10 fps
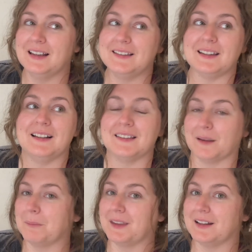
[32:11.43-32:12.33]
seeing
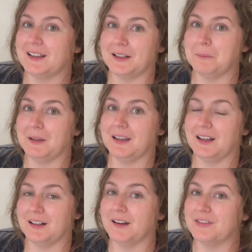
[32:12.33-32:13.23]
something in me
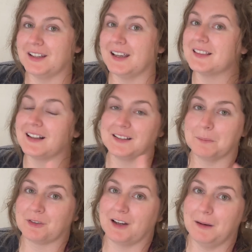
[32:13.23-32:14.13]
enough to hit the
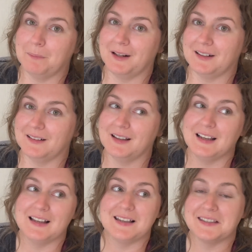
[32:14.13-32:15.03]
subscribe button
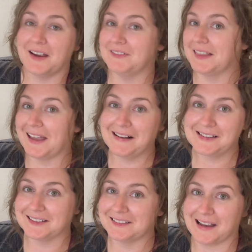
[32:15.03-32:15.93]

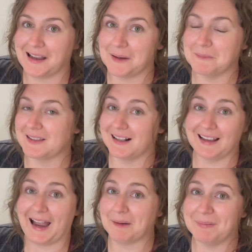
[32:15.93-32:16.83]
7,000 times. That
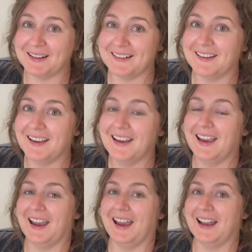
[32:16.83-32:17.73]
happened,
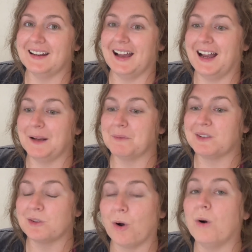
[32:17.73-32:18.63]
and I am
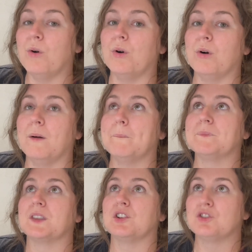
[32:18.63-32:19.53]
so,
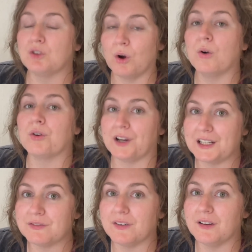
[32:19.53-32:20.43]
so
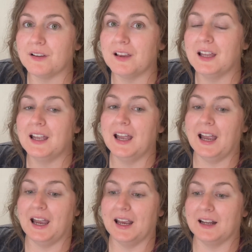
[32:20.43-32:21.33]
grateful,
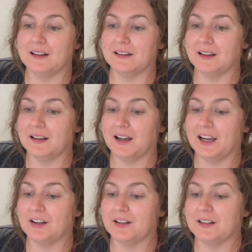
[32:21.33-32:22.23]
and
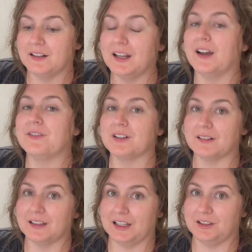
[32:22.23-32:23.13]
I could never
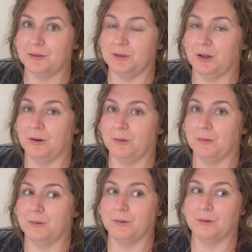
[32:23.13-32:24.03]
let you know